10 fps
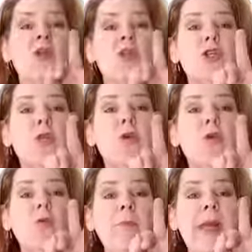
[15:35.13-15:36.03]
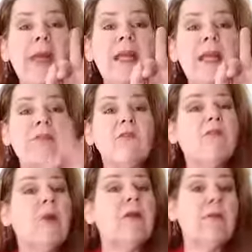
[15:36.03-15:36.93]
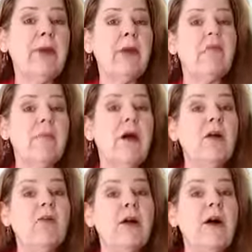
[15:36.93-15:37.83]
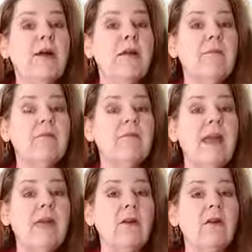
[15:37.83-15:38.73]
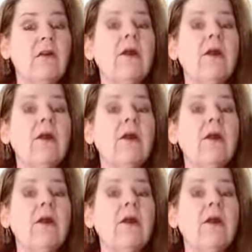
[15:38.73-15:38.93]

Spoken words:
2 pennies swallowed by a small dog can be fatal.